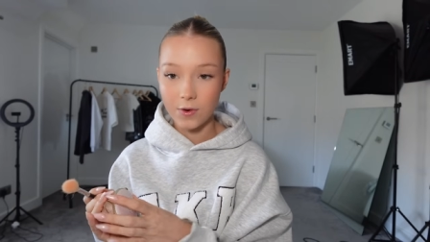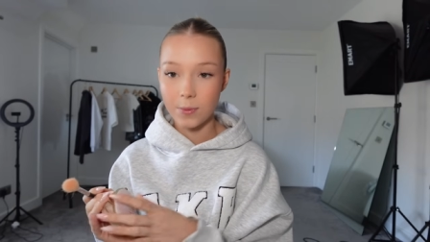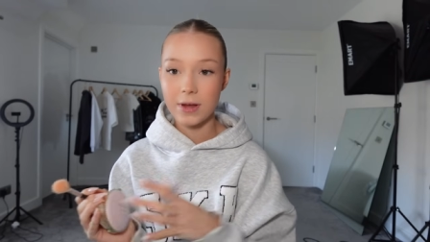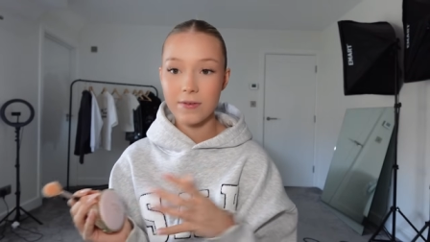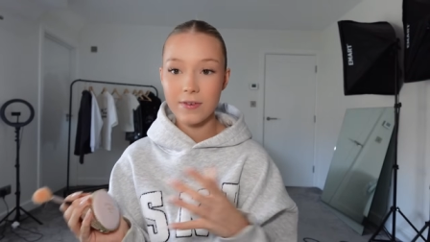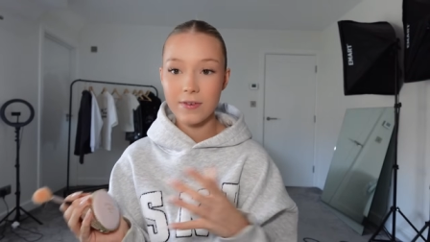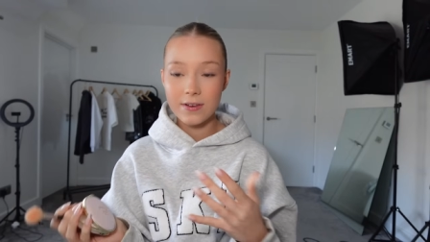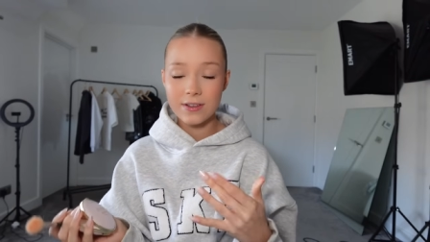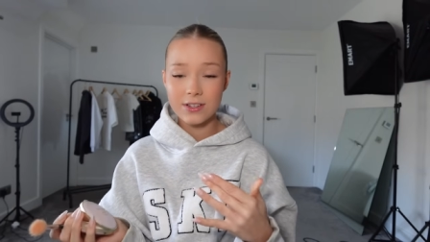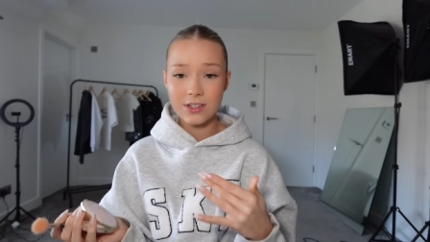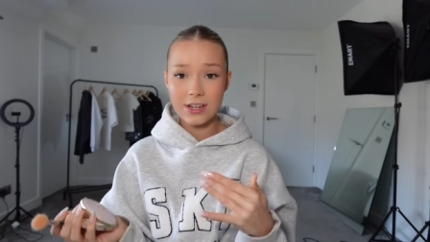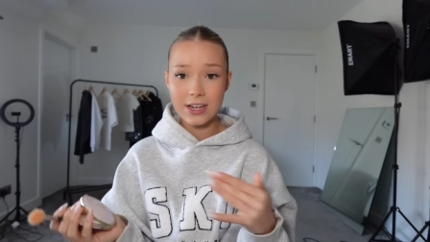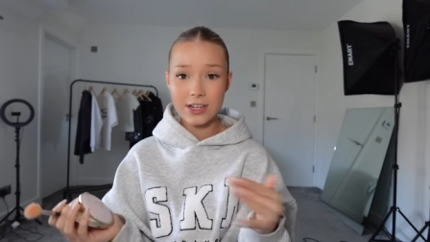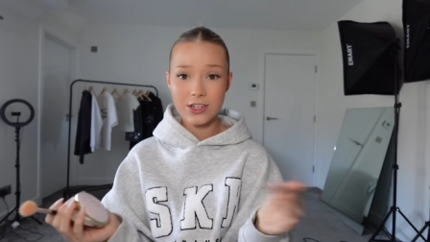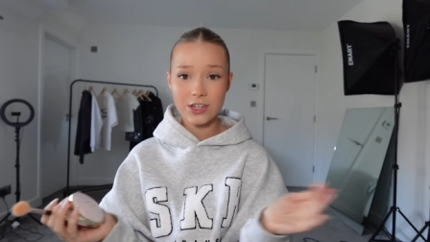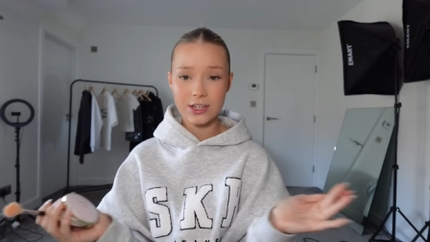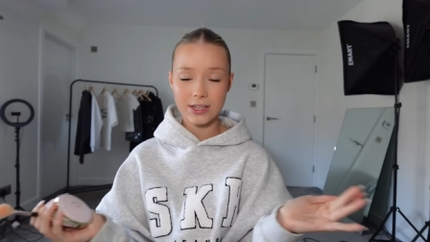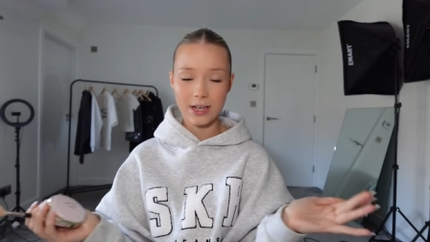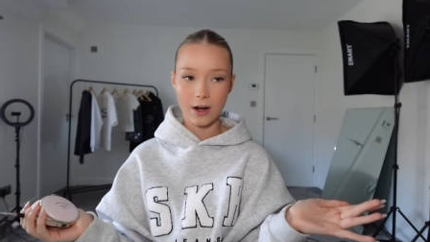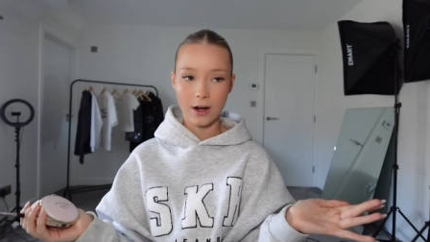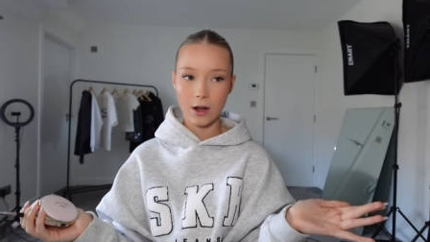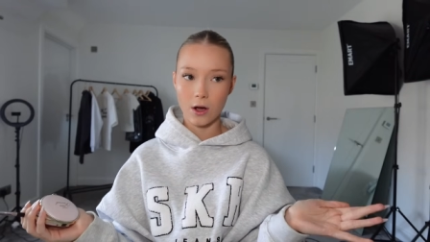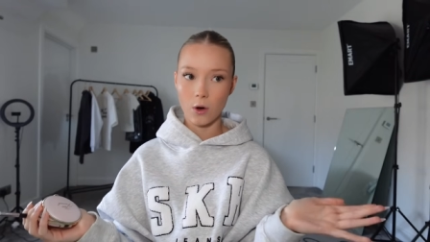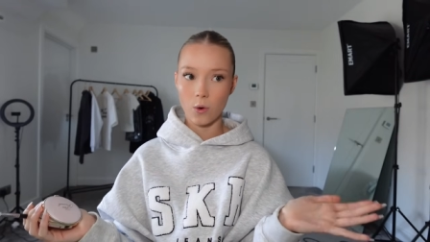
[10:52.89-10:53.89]
Even if it's literally
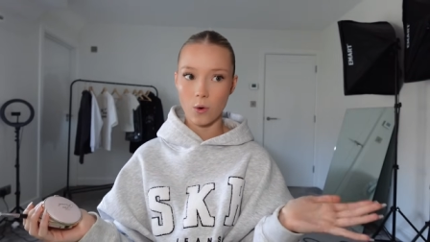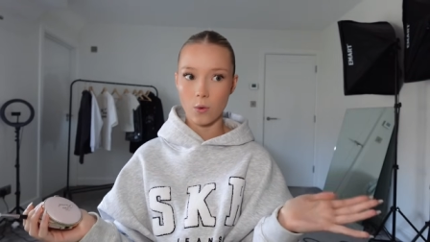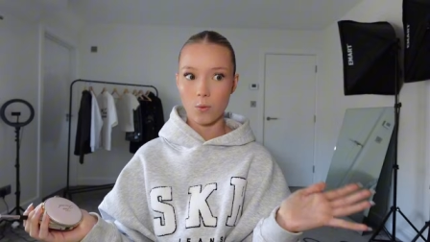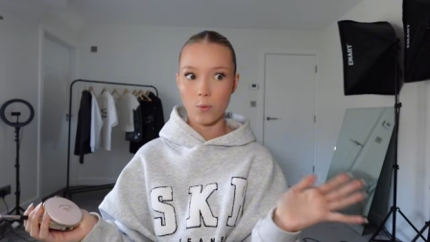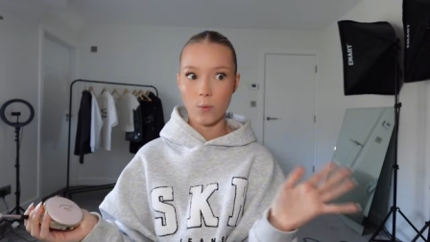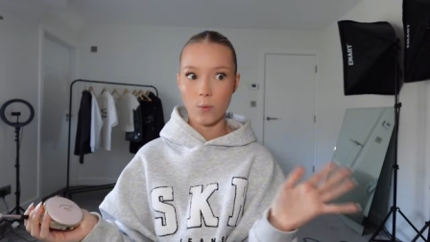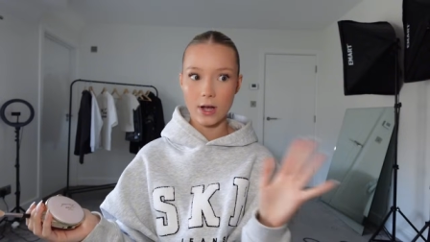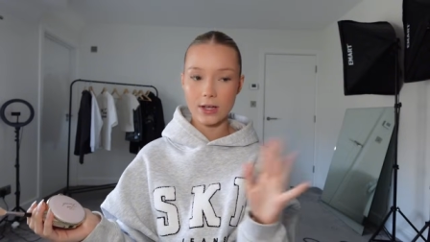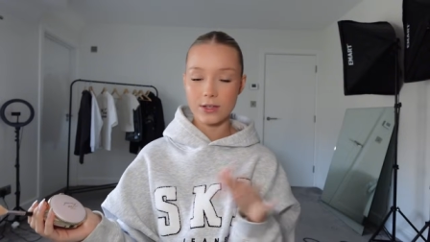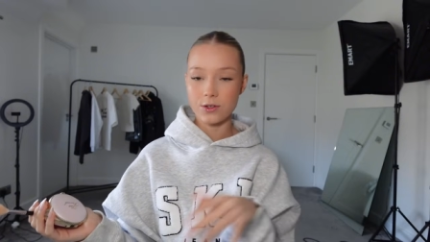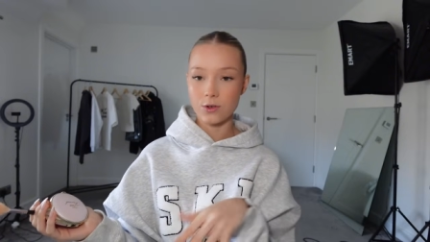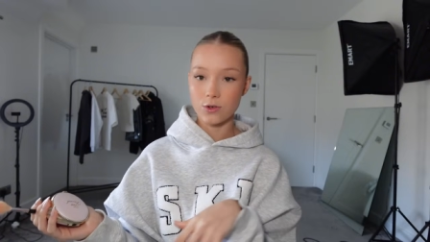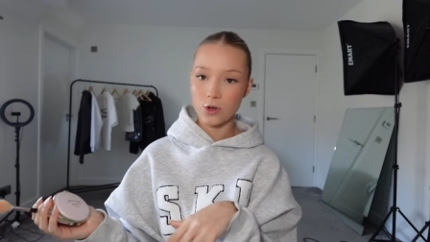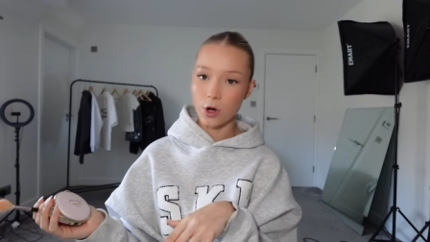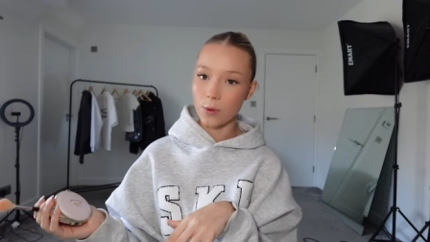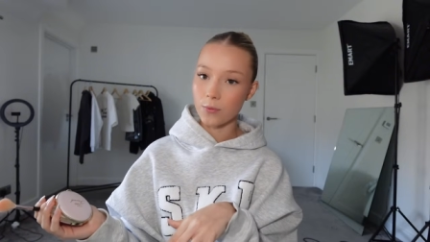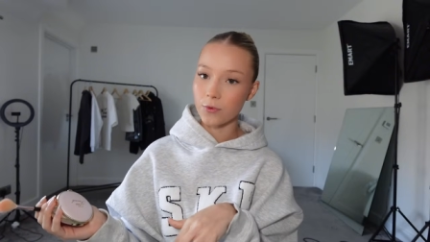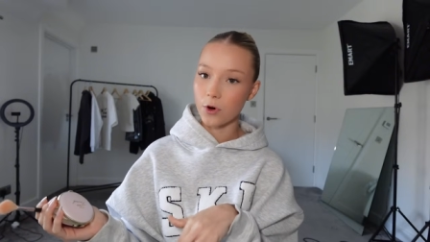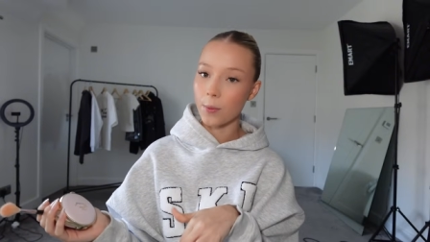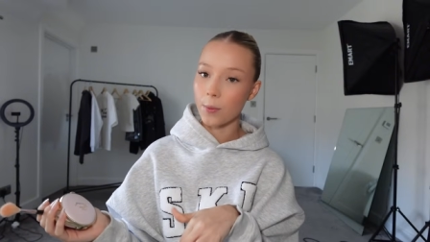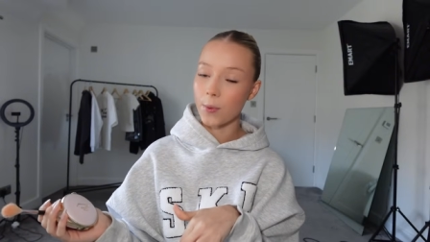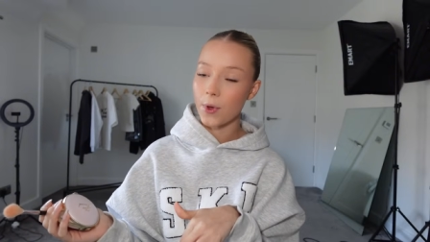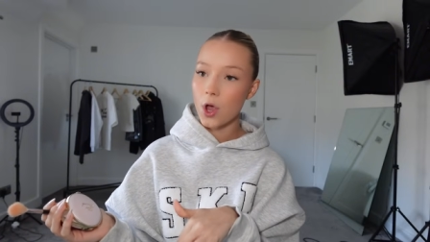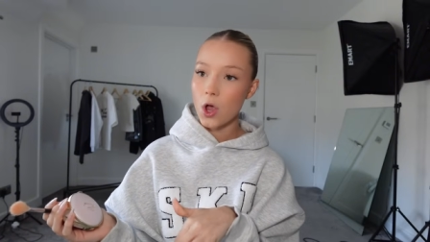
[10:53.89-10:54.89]
saying like, oh, where's your top
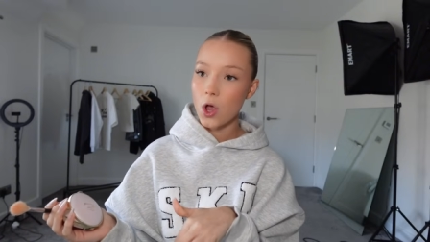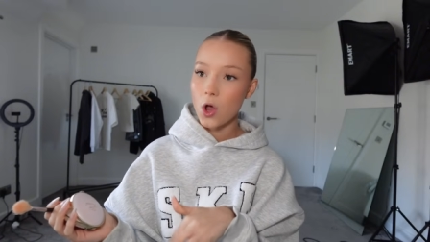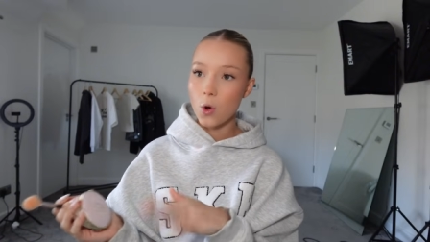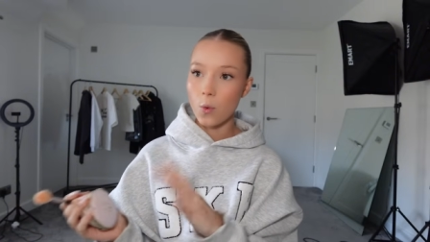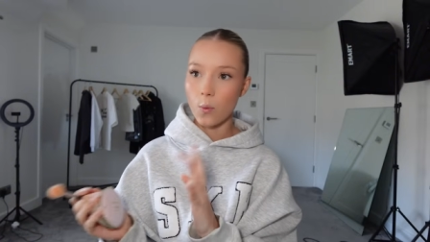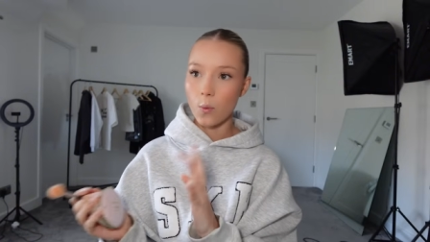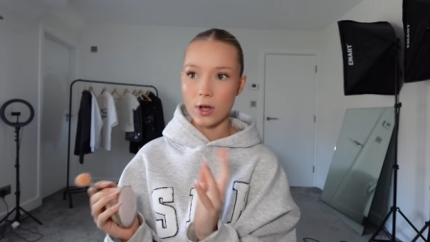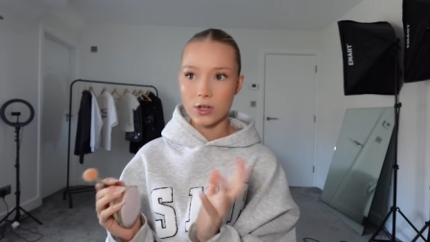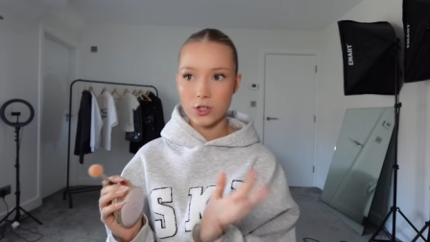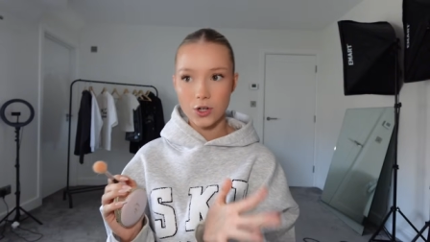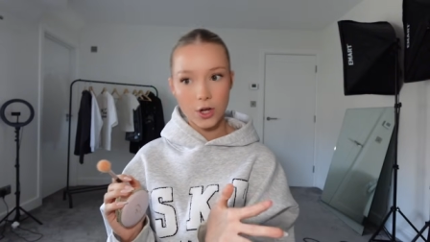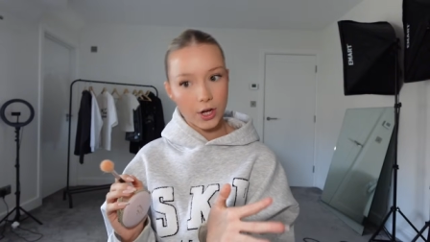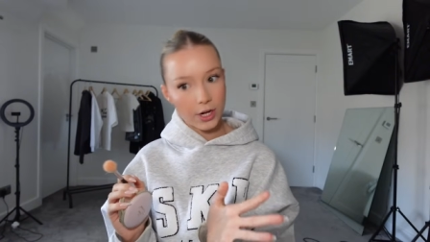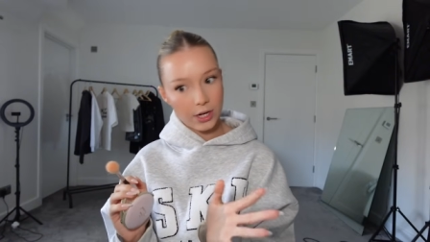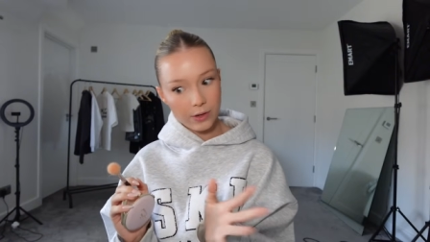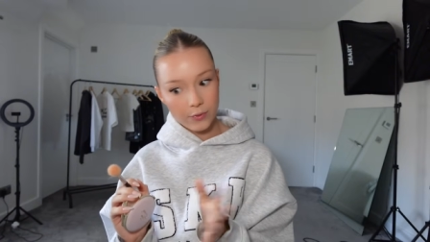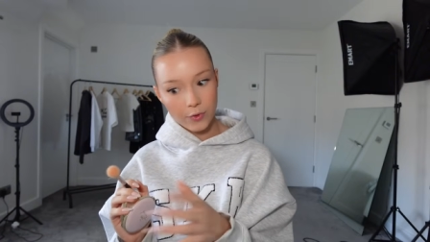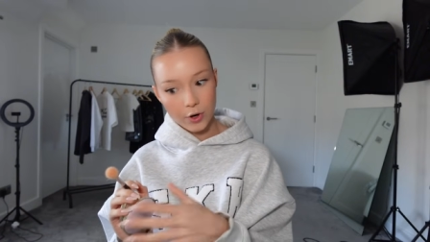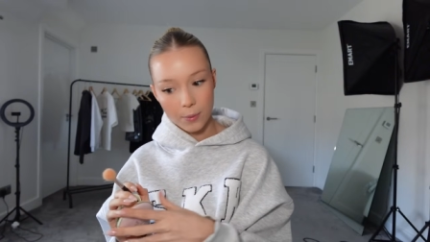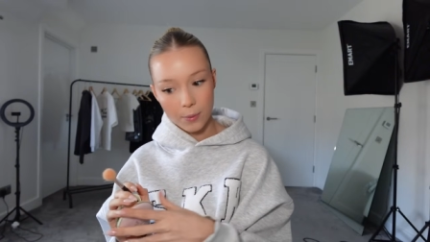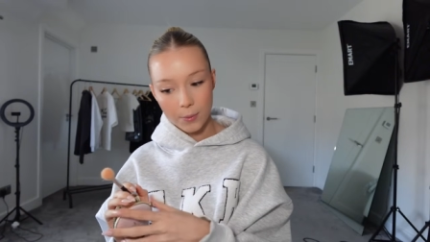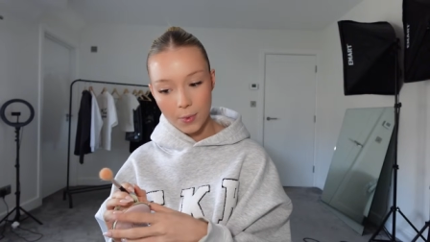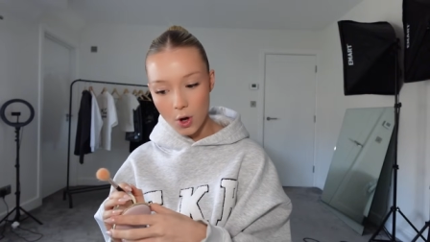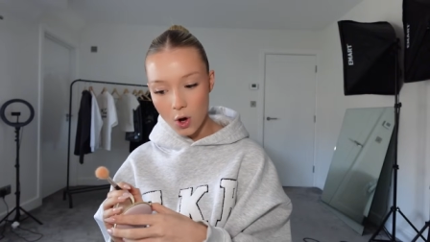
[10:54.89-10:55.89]
from? Where's your hoodie
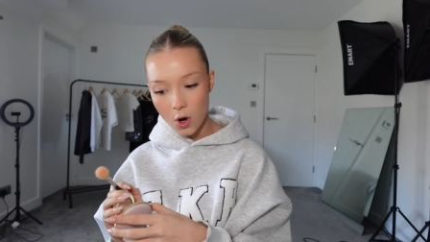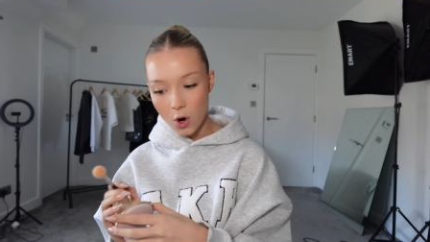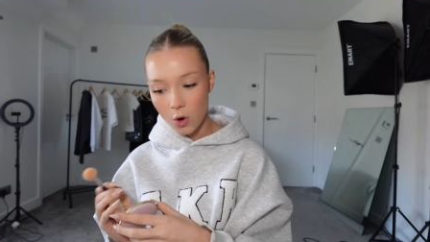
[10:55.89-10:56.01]
from?